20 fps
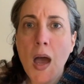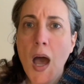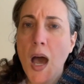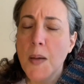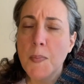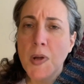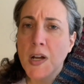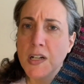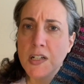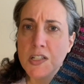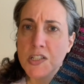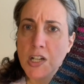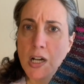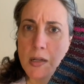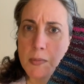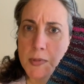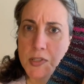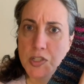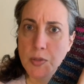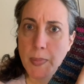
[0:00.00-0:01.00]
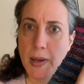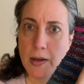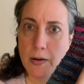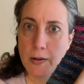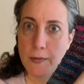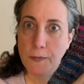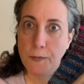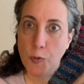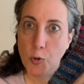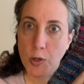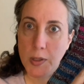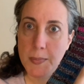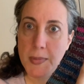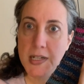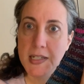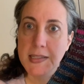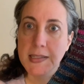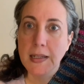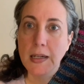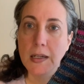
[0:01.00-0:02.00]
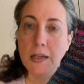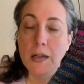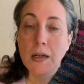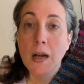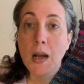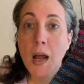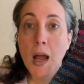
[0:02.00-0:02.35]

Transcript: I'm not going to talk much about it 40 minutes later.